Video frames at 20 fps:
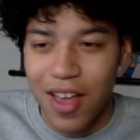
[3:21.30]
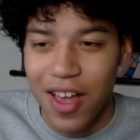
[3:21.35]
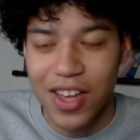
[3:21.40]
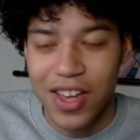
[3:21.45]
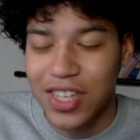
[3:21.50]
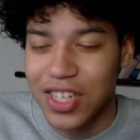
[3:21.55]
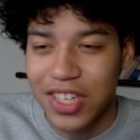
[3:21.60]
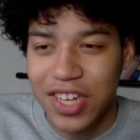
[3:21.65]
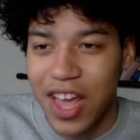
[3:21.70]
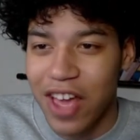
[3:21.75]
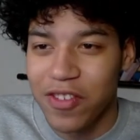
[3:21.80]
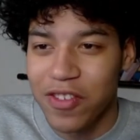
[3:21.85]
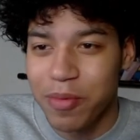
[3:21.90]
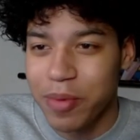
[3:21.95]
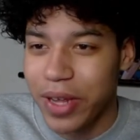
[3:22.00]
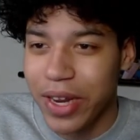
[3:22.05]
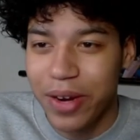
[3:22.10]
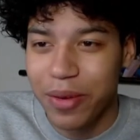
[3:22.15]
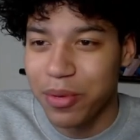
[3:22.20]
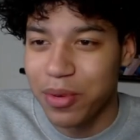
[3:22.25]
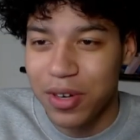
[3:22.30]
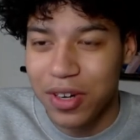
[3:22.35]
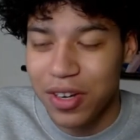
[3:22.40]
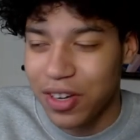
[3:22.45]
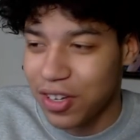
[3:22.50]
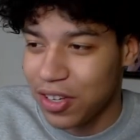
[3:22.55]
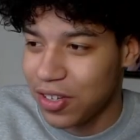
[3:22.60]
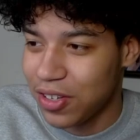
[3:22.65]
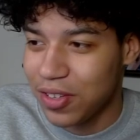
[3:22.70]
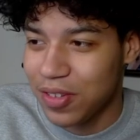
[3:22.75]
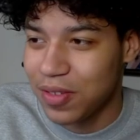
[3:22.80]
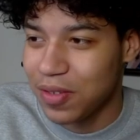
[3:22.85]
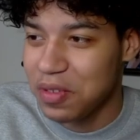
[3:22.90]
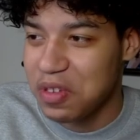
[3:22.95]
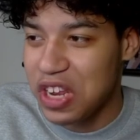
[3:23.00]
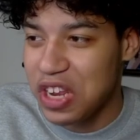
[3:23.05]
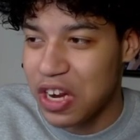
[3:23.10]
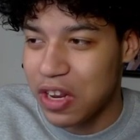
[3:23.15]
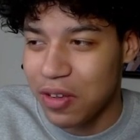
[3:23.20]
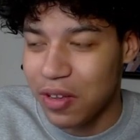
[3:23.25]
I just haven't been able to.
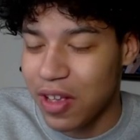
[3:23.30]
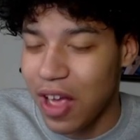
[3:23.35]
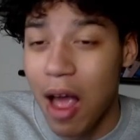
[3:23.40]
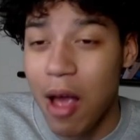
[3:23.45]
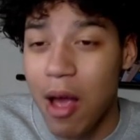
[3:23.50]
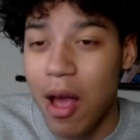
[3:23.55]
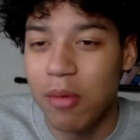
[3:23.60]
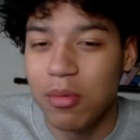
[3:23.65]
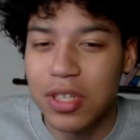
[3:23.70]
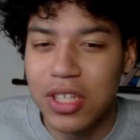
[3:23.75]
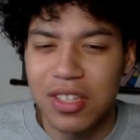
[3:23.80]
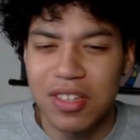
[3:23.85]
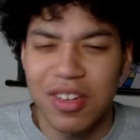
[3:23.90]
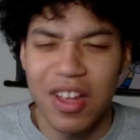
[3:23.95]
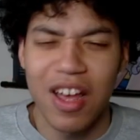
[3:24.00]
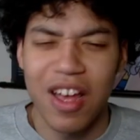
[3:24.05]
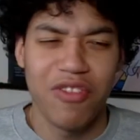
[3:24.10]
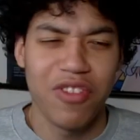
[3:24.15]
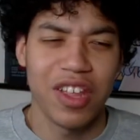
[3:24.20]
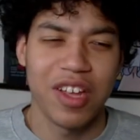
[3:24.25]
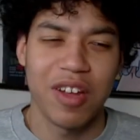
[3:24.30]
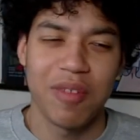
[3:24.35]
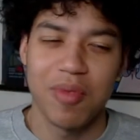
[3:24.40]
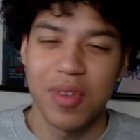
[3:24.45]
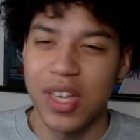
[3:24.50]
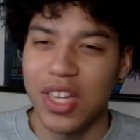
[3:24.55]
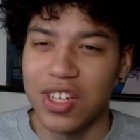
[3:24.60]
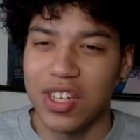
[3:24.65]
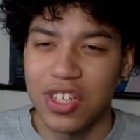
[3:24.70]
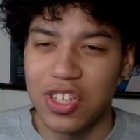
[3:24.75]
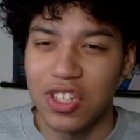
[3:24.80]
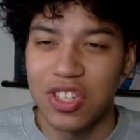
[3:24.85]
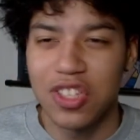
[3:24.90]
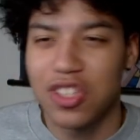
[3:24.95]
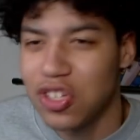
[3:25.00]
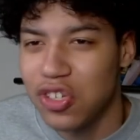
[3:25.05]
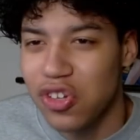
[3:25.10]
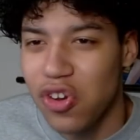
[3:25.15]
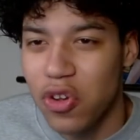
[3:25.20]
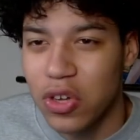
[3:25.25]
You know, I, I'm just, I feel like I'm making excuses.
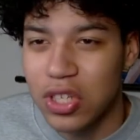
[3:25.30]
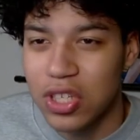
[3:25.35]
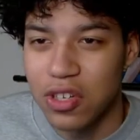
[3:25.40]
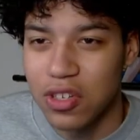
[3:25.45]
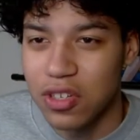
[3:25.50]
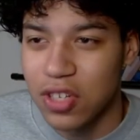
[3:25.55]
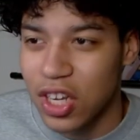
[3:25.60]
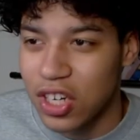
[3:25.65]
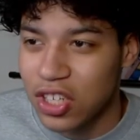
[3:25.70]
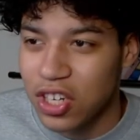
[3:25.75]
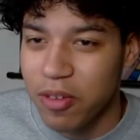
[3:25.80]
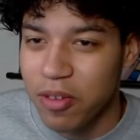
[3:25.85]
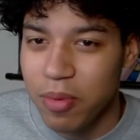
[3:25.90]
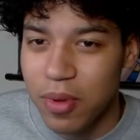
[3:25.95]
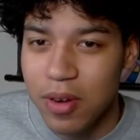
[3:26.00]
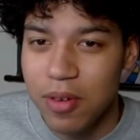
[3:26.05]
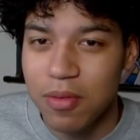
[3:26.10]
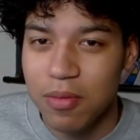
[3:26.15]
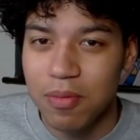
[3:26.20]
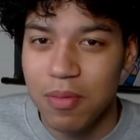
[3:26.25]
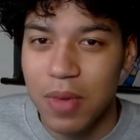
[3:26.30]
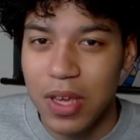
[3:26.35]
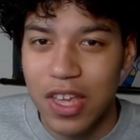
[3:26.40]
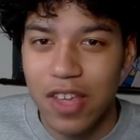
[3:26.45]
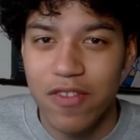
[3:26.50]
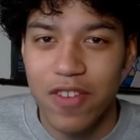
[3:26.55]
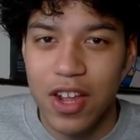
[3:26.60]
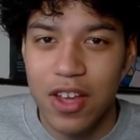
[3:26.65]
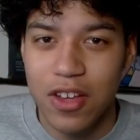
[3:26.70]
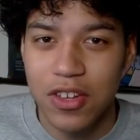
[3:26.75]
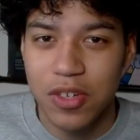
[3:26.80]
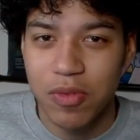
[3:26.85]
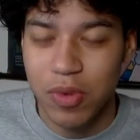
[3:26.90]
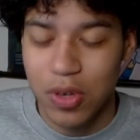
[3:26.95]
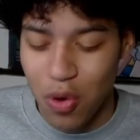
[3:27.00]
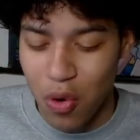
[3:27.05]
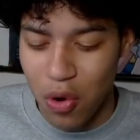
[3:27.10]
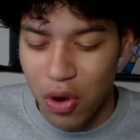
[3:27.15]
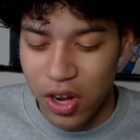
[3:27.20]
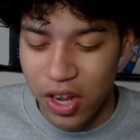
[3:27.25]
There's no excuse. I should have been making videos and
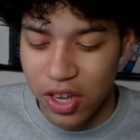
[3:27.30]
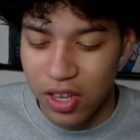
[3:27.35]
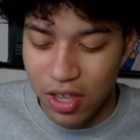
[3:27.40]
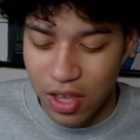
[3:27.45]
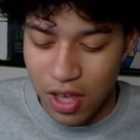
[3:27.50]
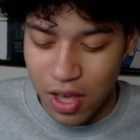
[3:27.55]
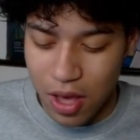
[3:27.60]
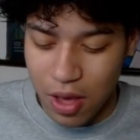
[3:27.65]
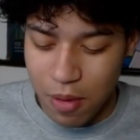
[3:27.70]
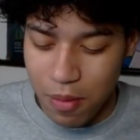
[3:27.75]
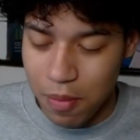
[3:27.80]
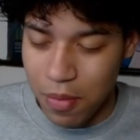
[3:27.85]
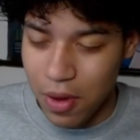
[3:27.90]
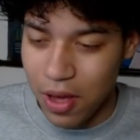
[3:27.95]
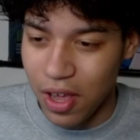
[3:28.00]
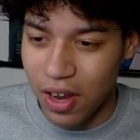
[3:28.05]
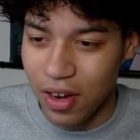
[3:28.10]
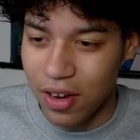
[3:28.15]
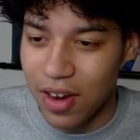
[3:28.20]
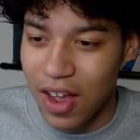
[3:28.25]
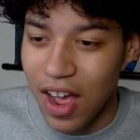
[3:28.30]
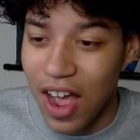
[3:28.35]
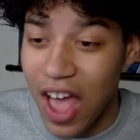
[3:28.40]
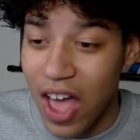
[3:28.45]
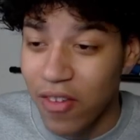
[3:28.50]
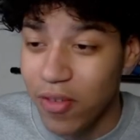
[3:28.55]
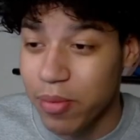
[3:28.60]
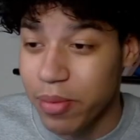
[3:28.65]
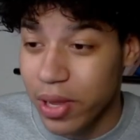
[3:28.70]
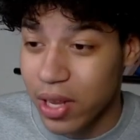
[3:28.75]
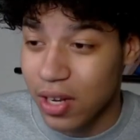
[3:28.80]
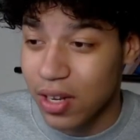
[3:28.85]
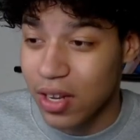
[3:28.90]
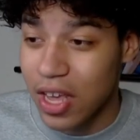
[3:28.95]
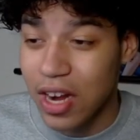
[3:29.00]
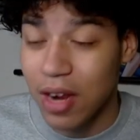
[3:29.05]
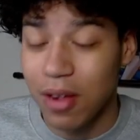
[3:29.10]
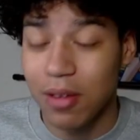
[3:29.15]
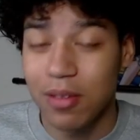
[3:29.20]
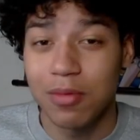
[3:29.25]
recording, but I haven't been,
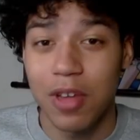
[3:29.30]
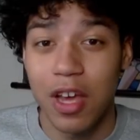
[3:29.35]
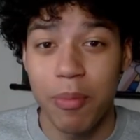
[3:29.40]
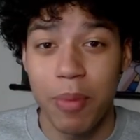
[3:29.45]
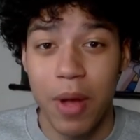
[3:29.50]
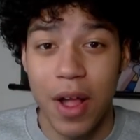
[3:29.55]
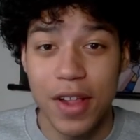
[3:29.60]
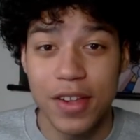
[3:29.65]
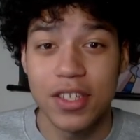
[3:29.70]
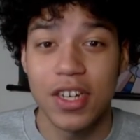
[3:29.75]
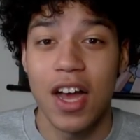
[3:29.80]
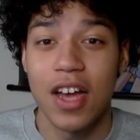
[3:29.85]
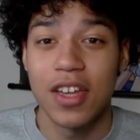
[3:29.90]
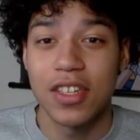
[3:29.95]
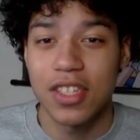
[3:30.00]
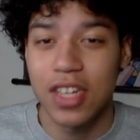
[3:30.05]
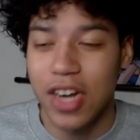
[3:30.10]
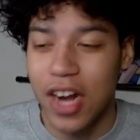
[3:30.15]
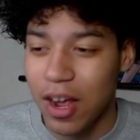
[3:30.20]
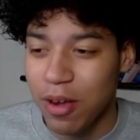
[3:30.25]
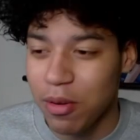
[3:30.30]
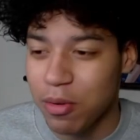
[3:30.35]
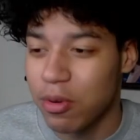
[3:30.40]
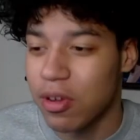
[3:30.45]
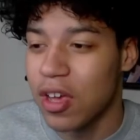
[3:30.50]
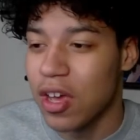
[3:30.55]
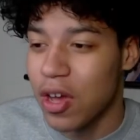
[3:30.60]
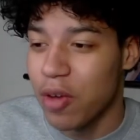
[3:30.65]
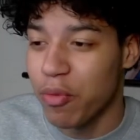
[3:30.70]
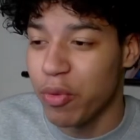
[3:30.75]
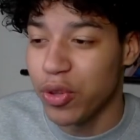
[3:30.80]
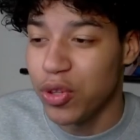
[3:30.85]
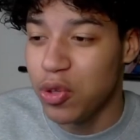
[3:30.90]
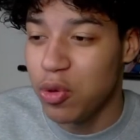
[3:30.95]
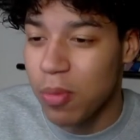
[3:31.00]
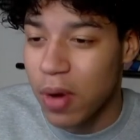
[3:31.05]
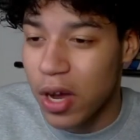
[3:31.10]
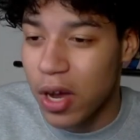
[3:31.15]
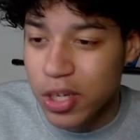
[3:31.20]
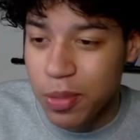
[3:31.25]
and I apologize. And I will do
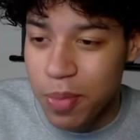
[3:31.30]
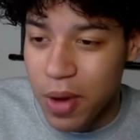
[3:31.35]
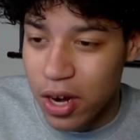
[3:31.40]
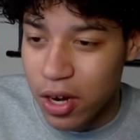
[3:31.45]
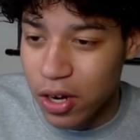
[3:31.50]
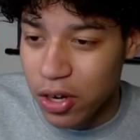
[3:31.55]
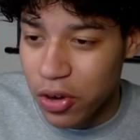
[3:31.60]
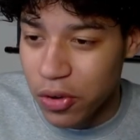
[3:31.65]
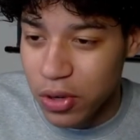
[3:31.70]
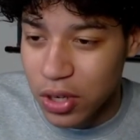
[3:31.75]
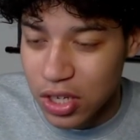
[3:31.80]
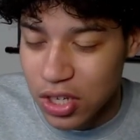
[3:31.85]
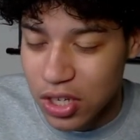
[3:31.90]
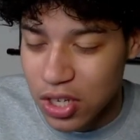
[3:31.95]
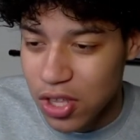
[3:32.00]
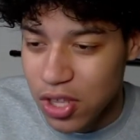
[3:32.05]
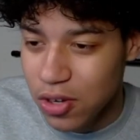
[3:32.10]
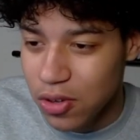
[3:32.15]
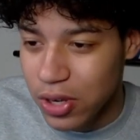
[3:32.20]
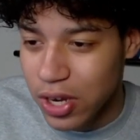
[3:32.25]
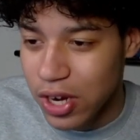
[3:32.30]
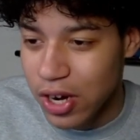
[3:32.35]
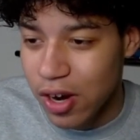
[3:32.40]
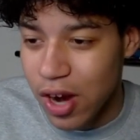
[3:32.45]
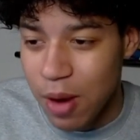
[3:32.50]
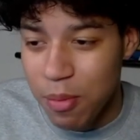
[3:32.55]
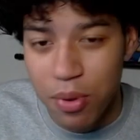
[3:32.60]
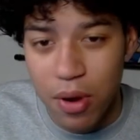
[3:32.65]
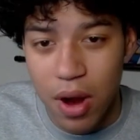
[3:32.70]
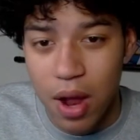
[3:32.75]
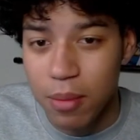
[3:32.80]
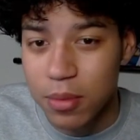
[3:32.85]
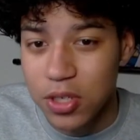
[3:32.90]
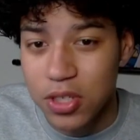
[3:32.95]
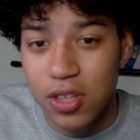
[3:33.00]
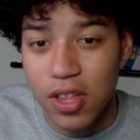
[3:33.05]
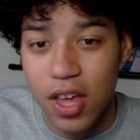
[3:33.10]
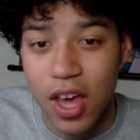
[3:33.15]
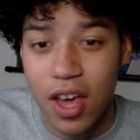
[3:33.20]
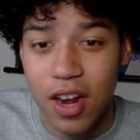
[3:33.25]
much better going into the new year. I promise
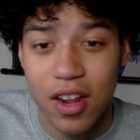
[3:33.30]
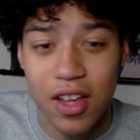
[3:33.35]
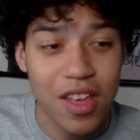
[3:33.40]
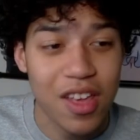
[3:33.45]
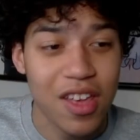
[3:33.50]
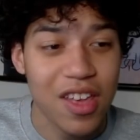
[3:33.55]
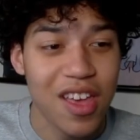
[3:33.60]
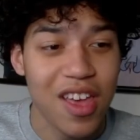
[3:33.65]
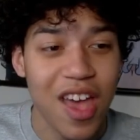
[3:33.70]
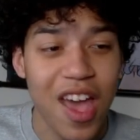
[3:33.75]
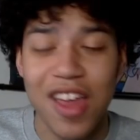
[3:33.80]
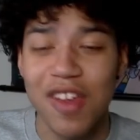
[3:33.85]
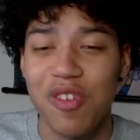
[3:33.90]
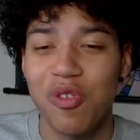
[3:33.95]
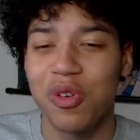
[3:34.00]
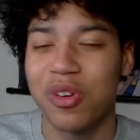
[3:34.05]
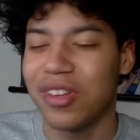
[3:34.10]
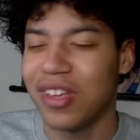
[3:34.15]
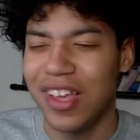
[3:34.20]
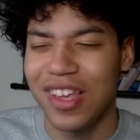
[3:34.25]
you that. Oh,